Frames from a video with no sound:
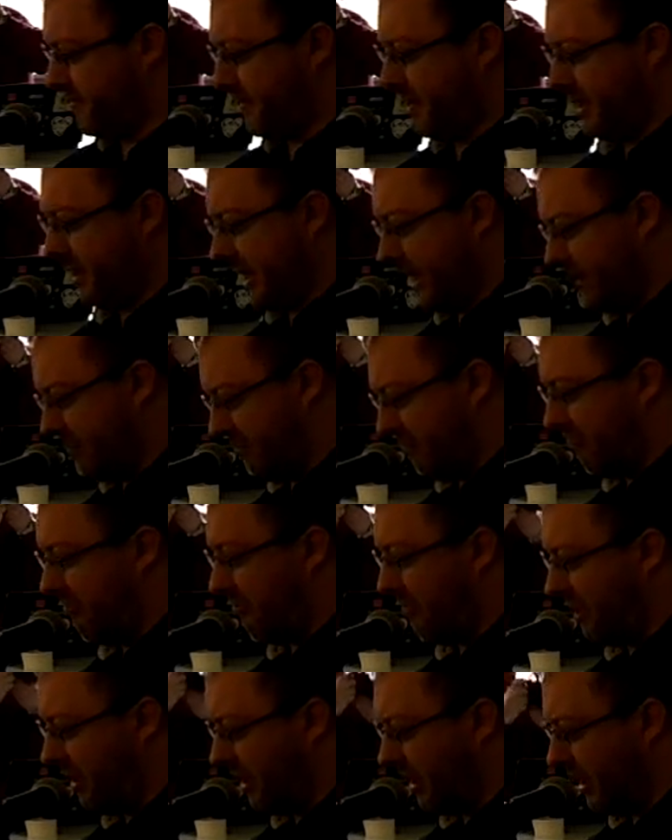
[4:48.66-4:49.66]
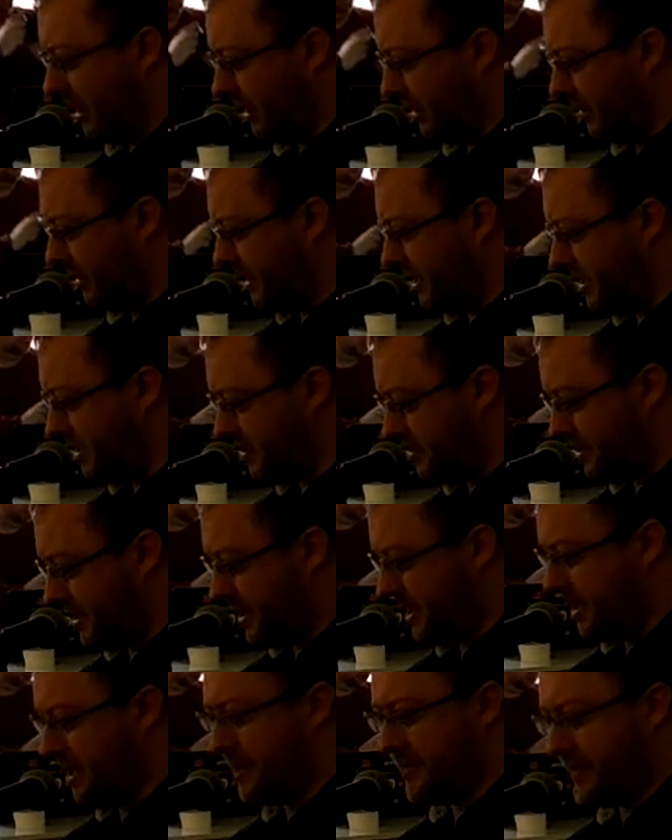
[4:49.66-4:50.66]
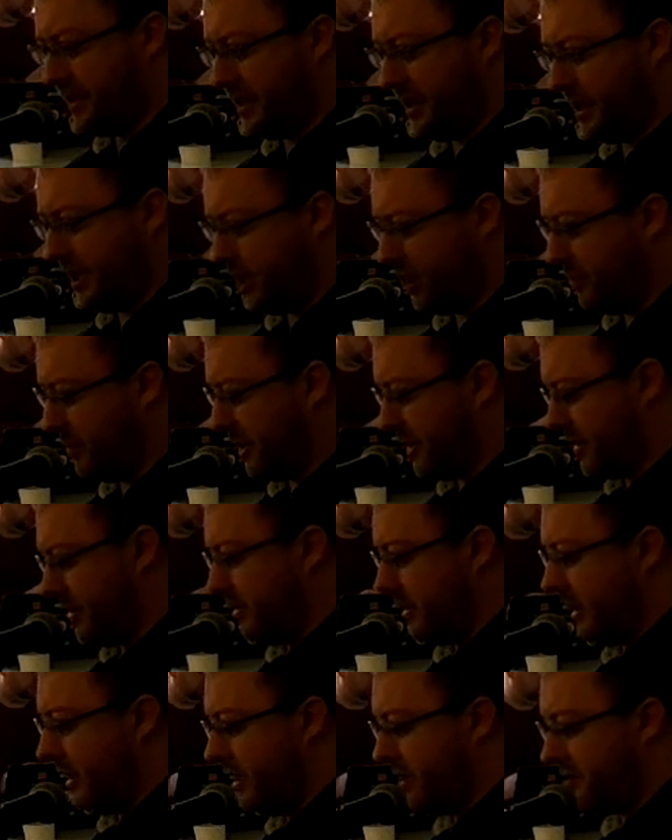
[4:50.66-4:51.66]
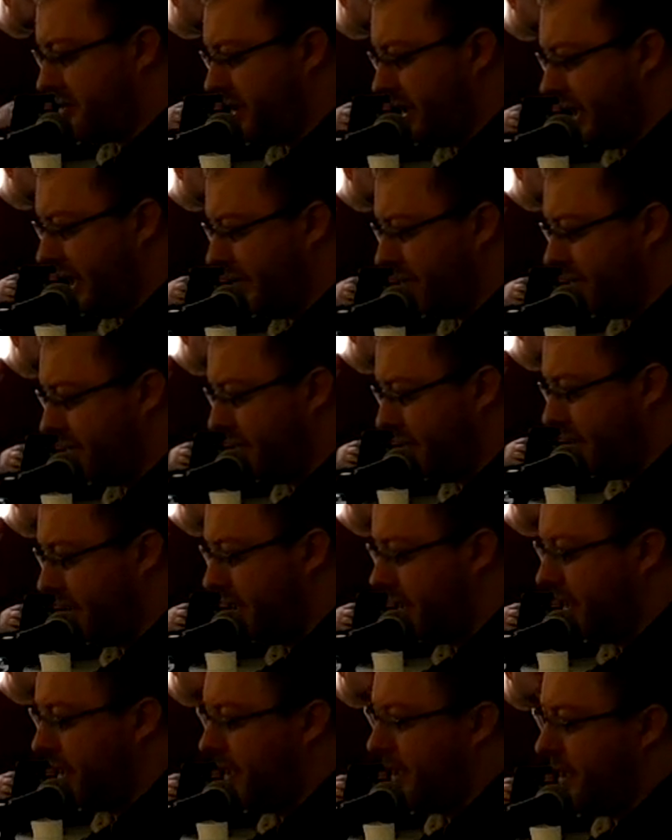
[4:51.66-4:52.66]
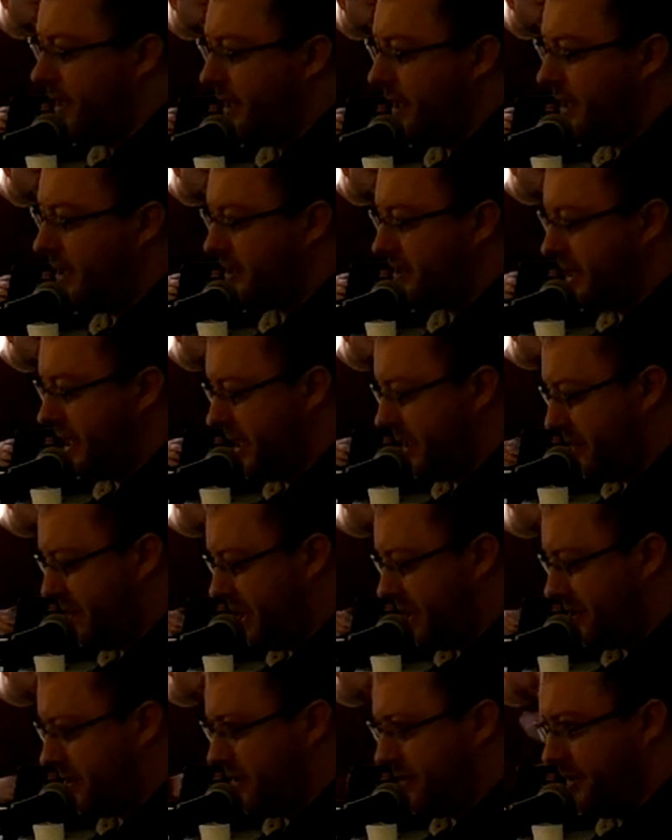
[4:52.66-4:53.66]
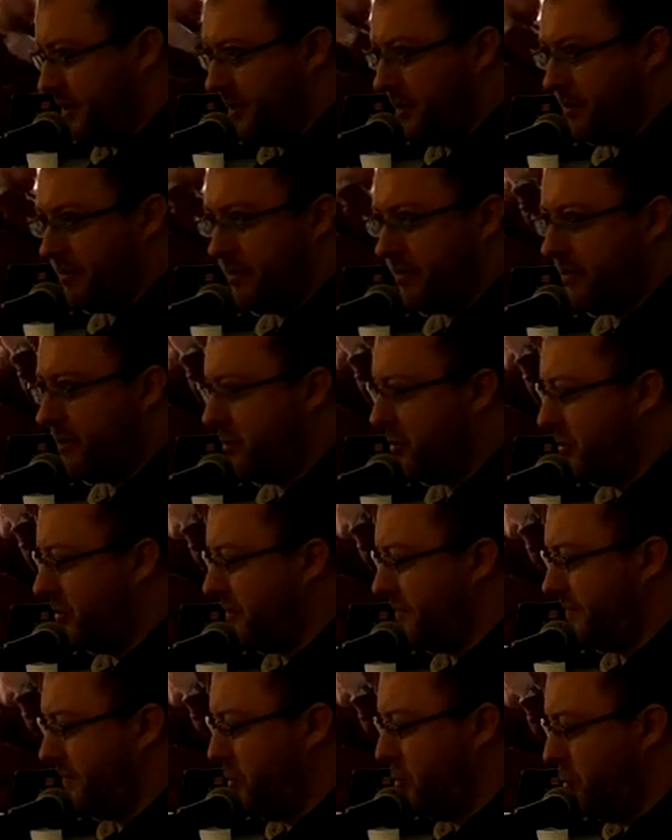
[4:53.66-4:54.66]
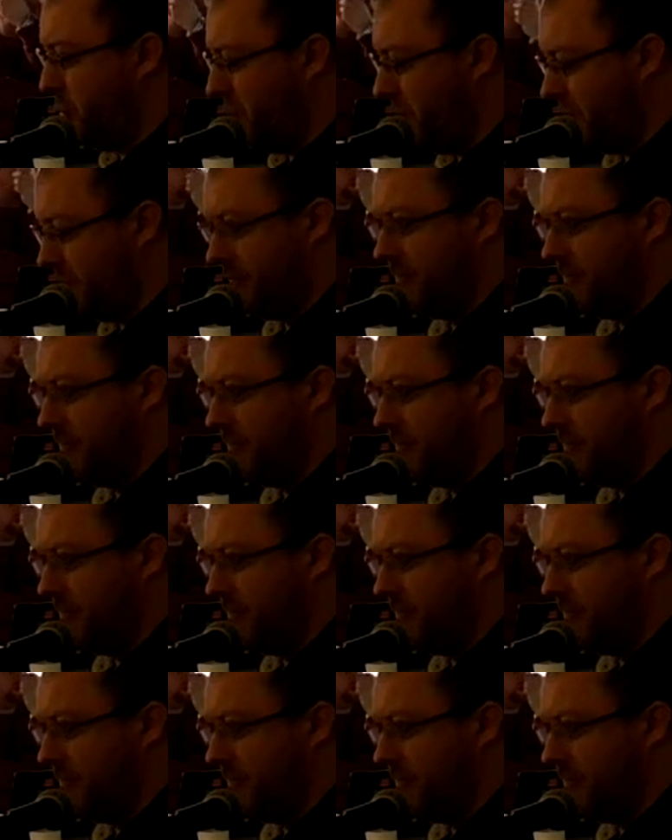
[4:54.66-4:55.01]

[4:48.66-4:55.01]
file. Otherwise, treat it as a file-like object. Okay, let's try that. Let's take a picture of you lot called who.